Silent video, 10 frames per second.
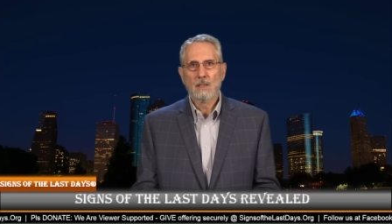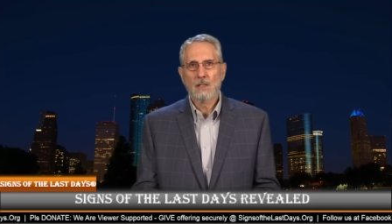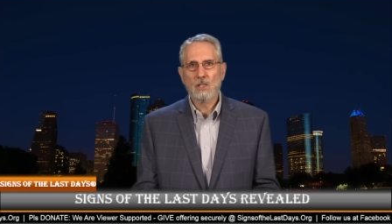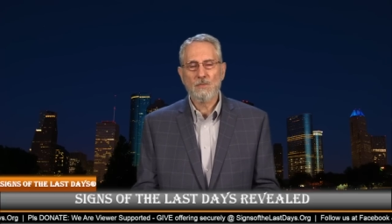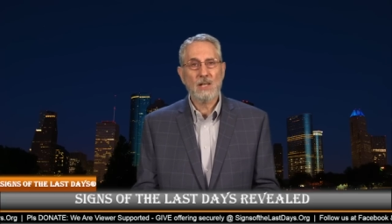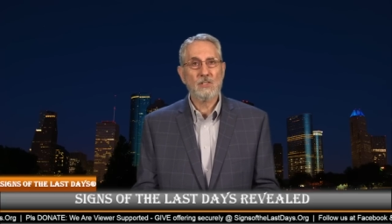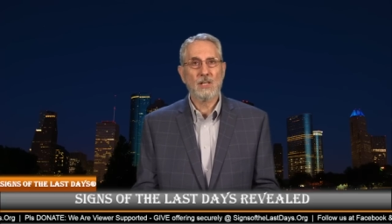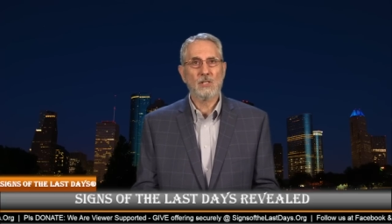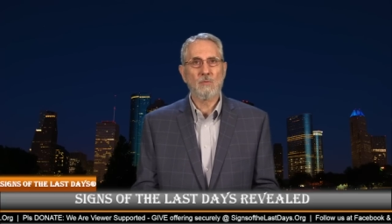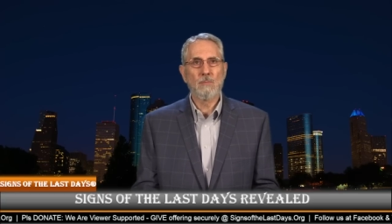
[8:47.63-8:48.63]
is
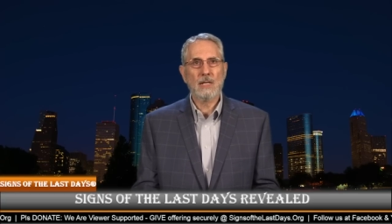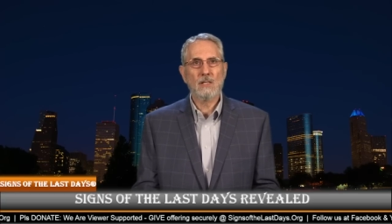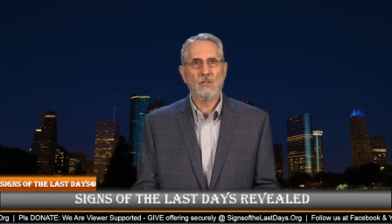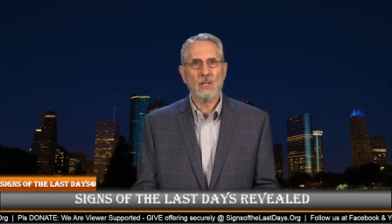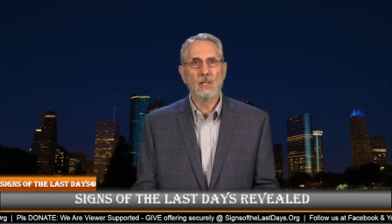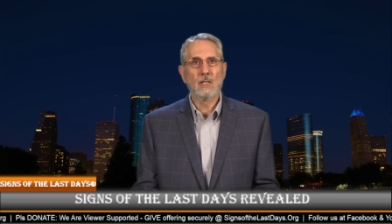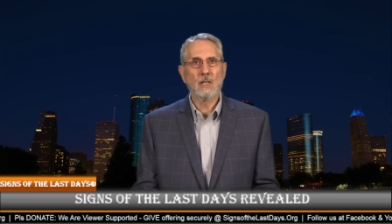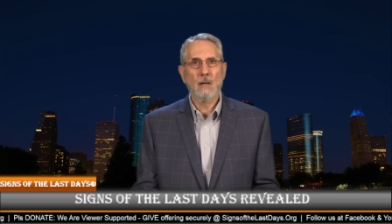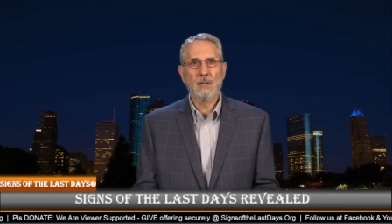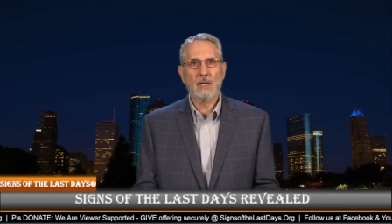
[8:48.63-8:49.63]
facing its biggest
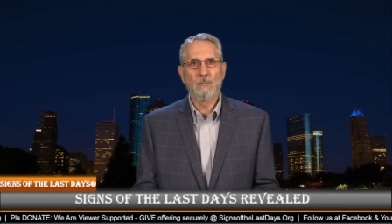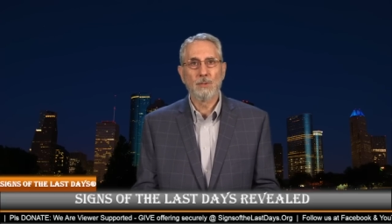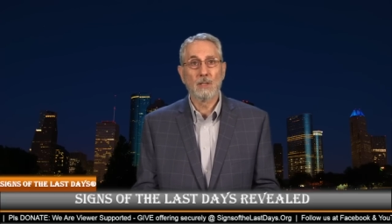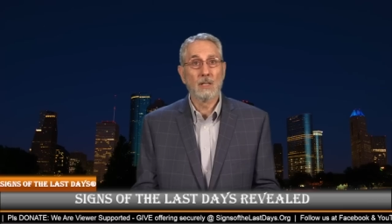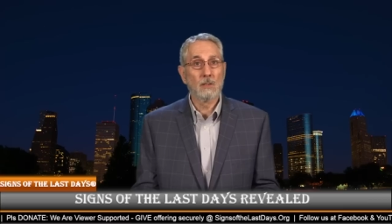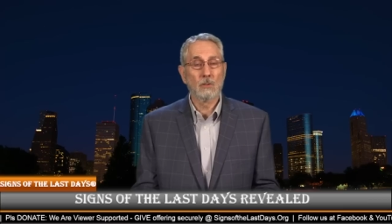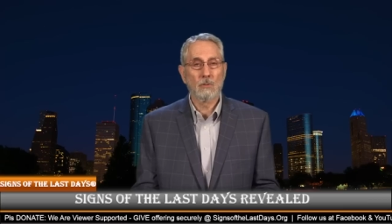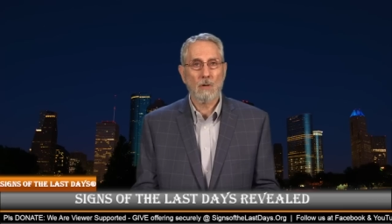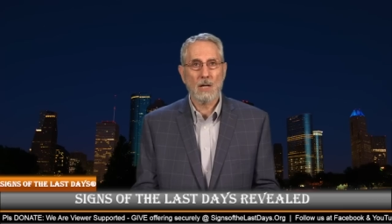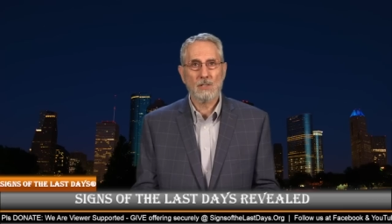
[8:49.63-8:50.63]
economic and political
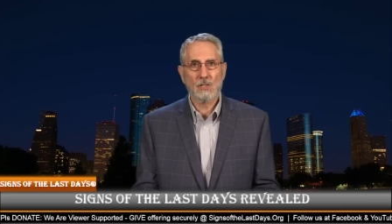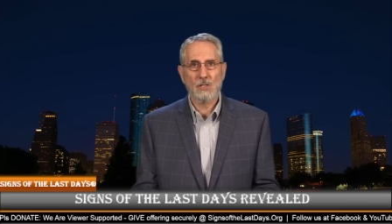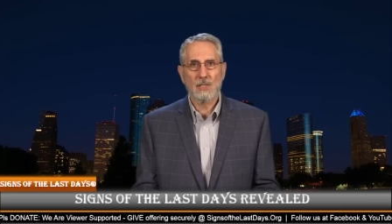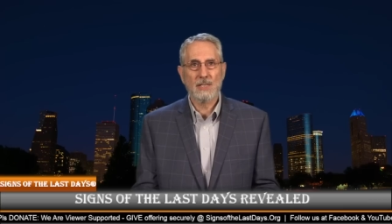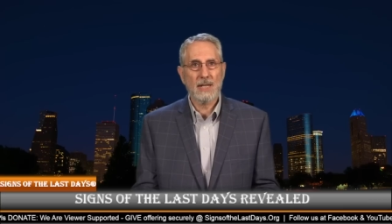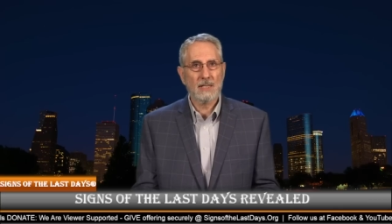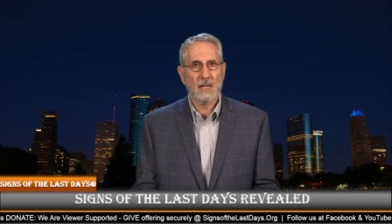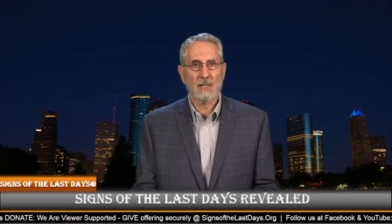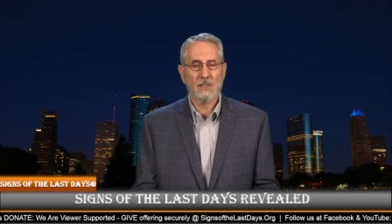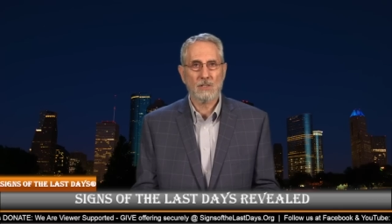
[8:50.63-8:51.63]
crisis in
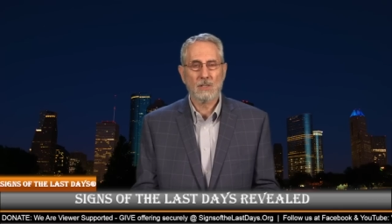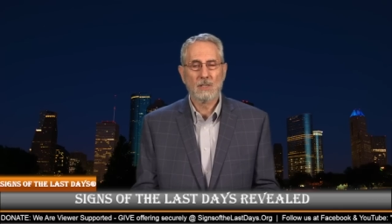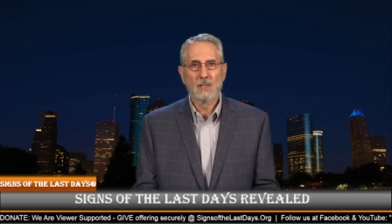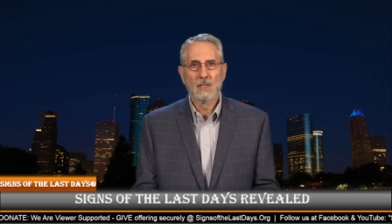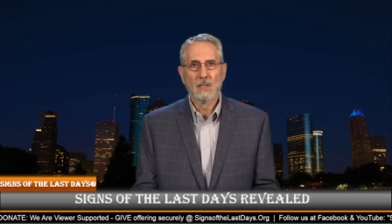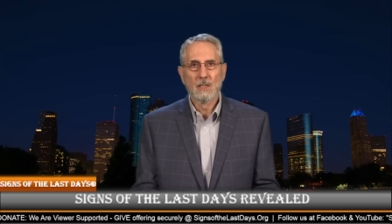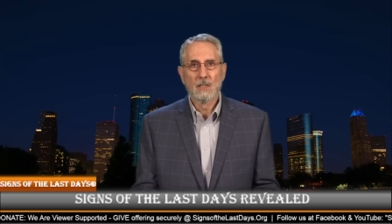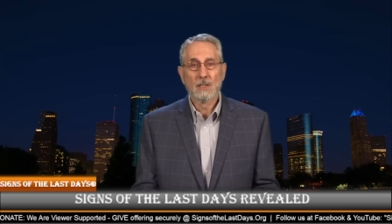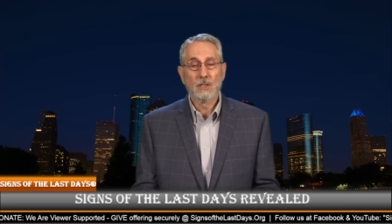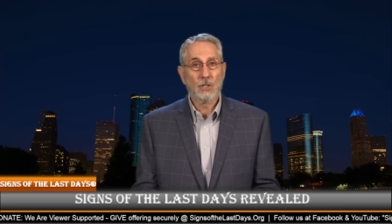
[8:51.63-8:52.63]
decades.
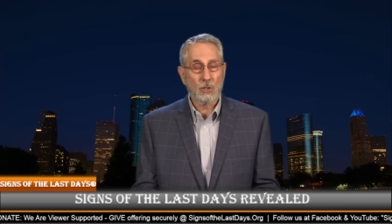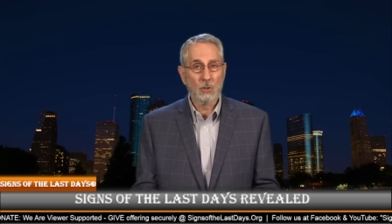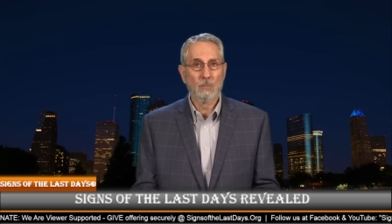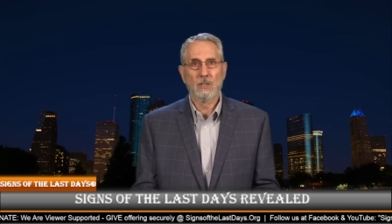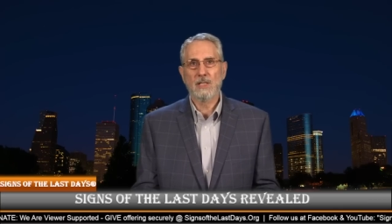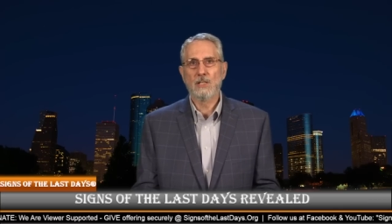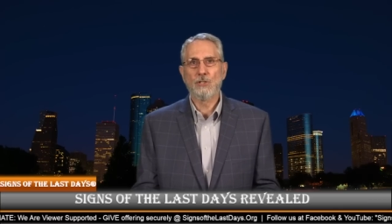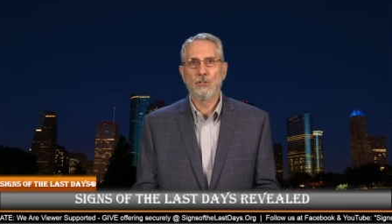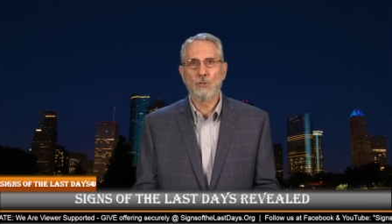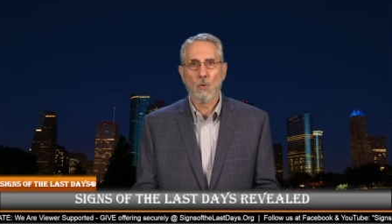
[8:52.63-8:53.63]
Cuba is
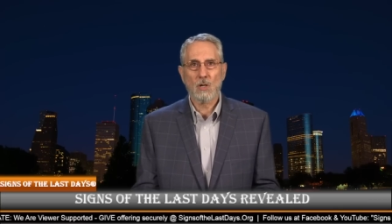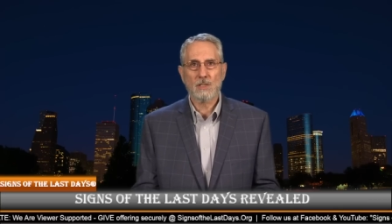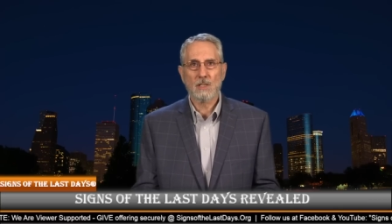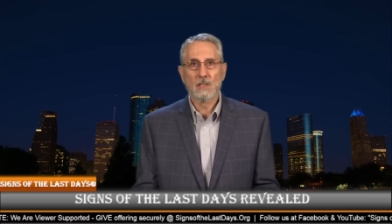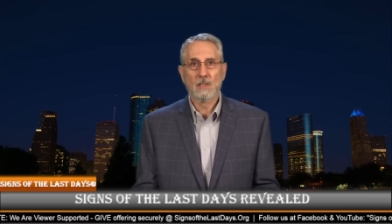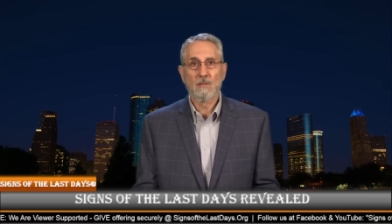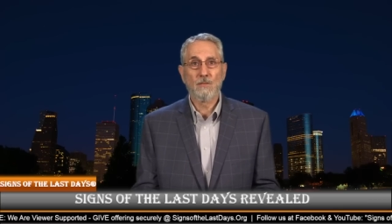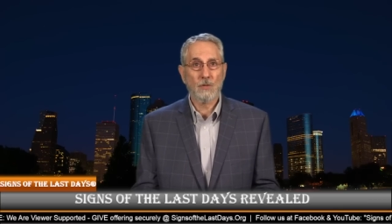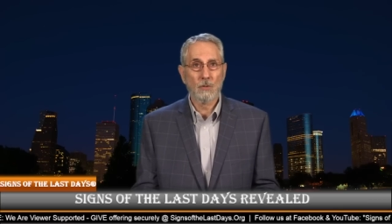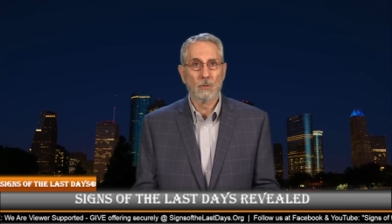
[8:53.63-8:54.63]
short
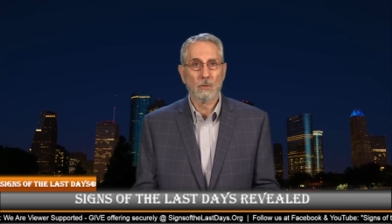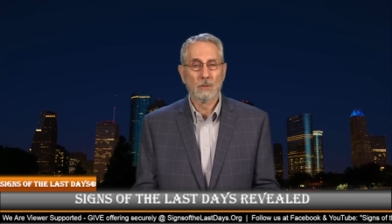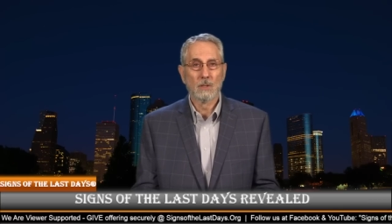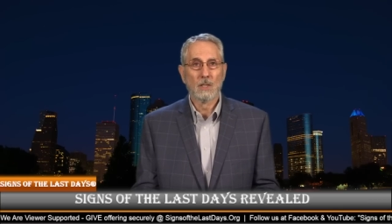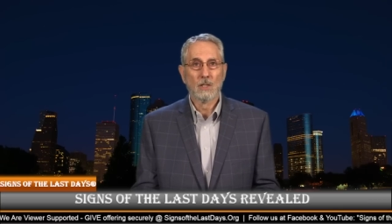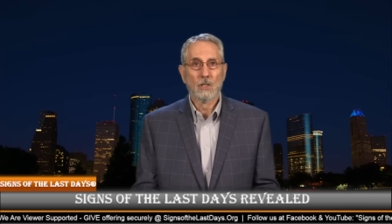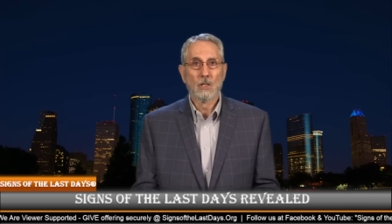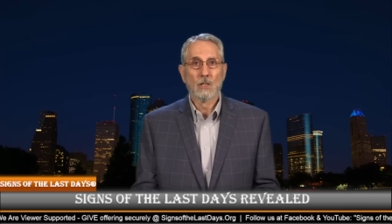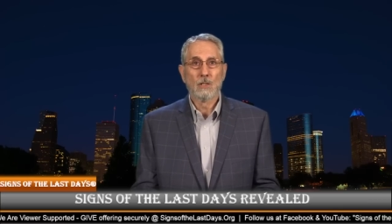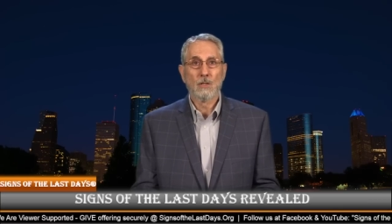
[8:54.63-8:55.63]
fuel.
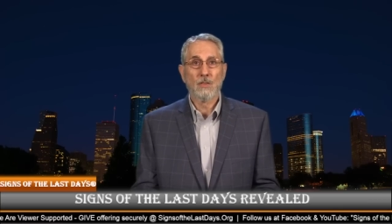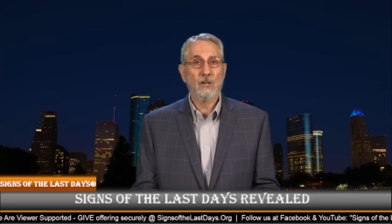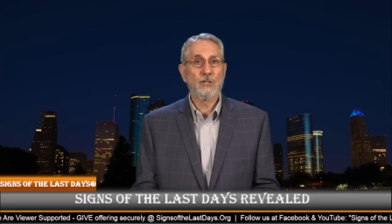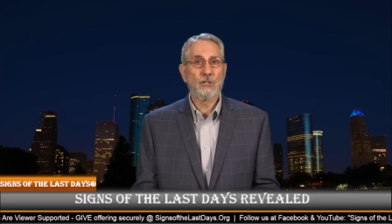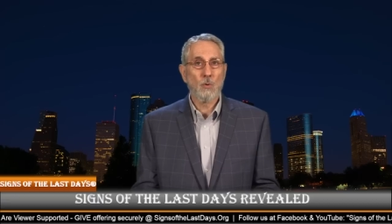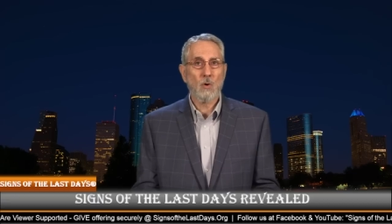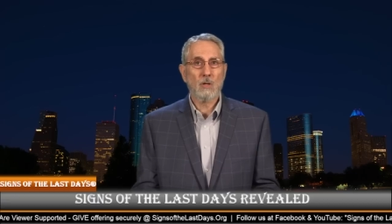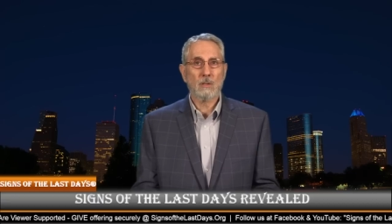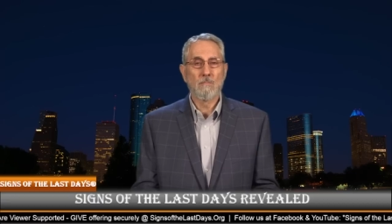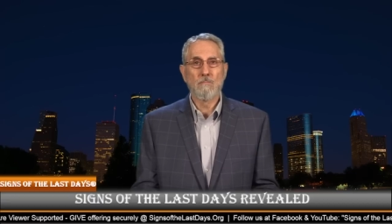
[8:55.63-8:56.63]
They're
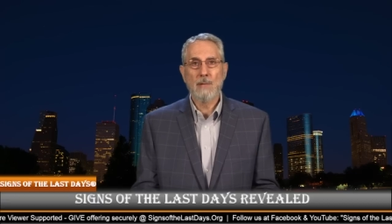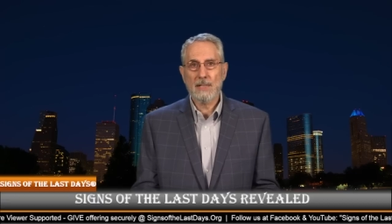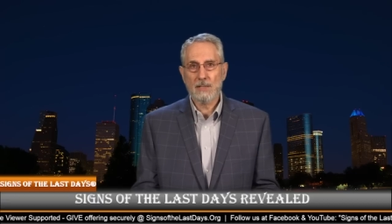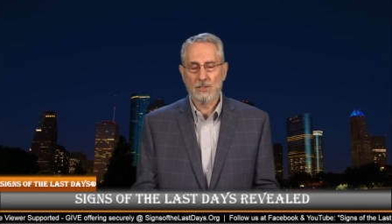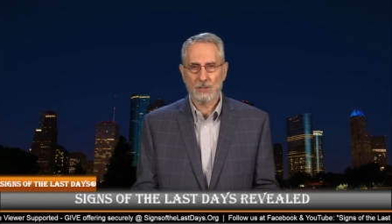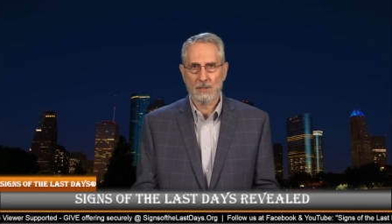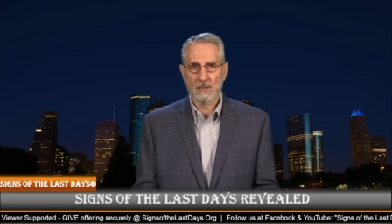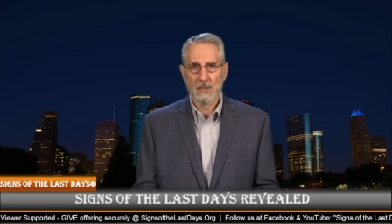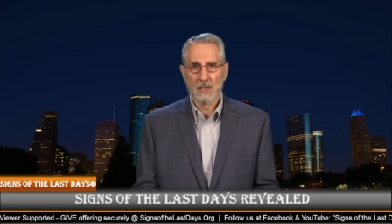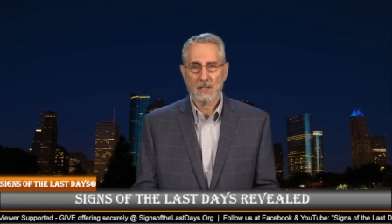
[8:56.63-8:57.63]
short medicine.
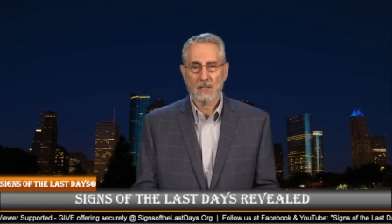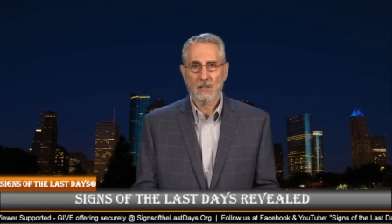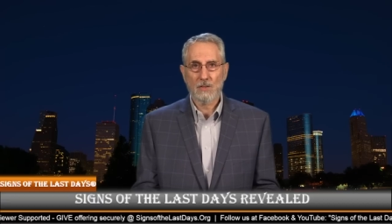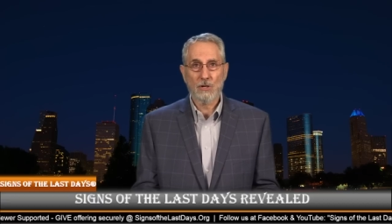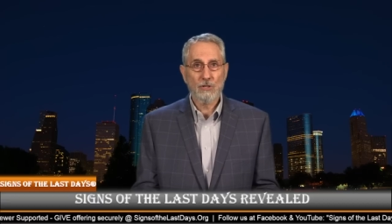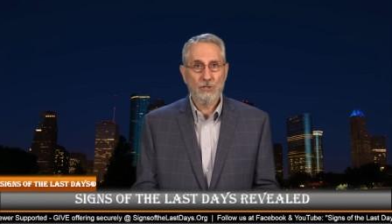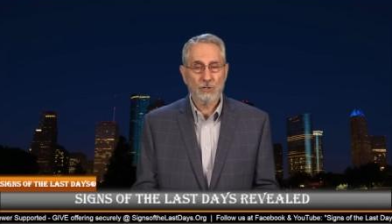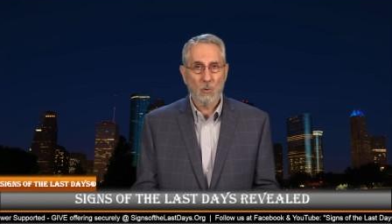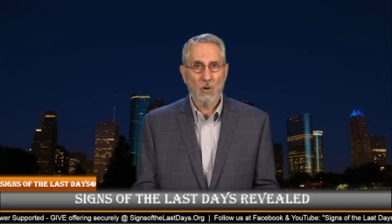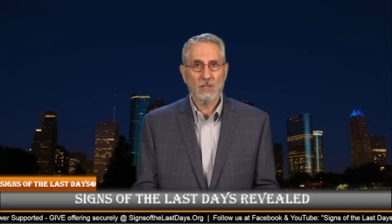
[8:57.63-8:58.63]
They're
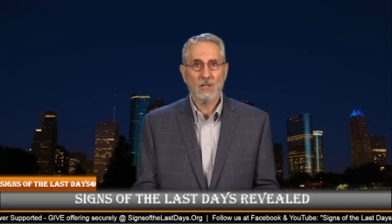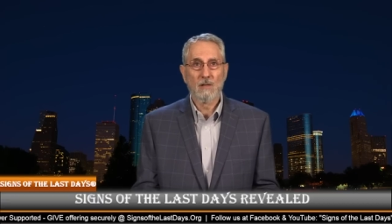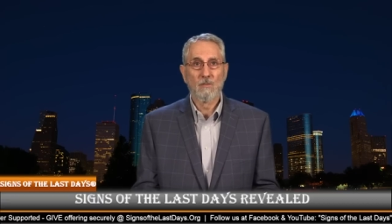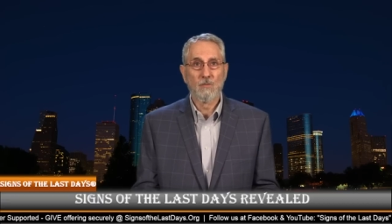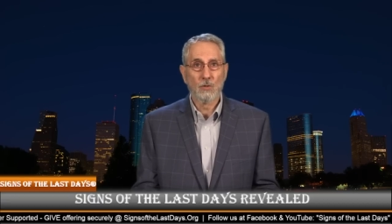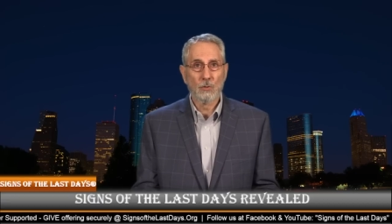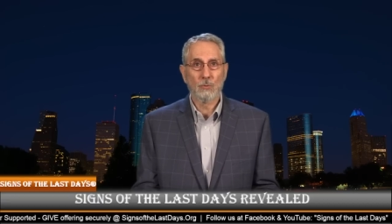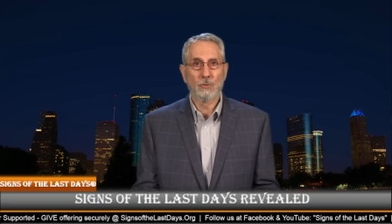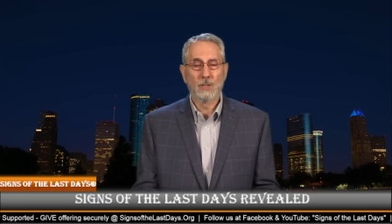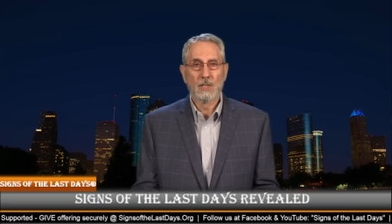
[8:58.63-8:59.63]
short food,